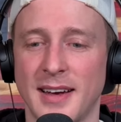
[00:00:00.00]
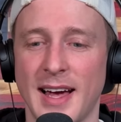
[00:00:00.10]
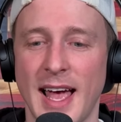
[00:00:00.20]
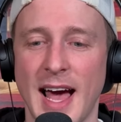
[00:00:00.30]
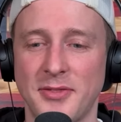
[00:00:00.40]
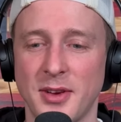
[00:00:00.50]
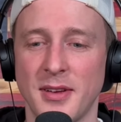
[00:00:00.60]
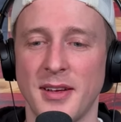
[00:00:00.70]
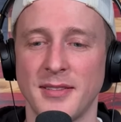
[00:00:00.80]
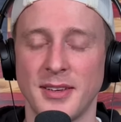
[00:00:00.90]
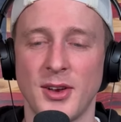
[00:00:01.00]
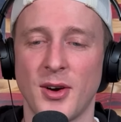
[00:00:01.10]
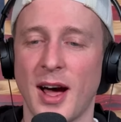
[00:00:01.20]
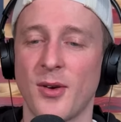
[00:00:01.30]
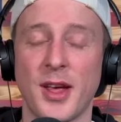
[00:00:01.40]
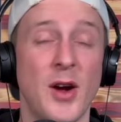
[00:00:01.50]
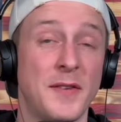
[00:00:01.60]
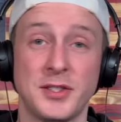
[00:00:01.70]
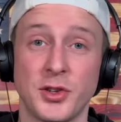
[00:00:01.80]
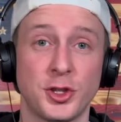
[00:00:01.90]
I have to, you know, I don't care if
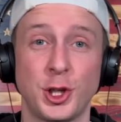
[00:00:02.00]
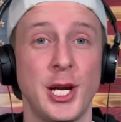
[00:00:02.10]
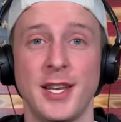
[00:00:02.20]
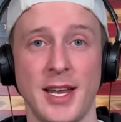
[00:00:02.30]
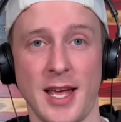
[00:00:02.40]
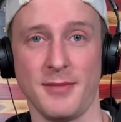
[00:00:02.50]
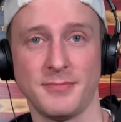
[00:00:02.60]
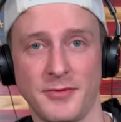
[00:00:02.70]
it's your cheat day.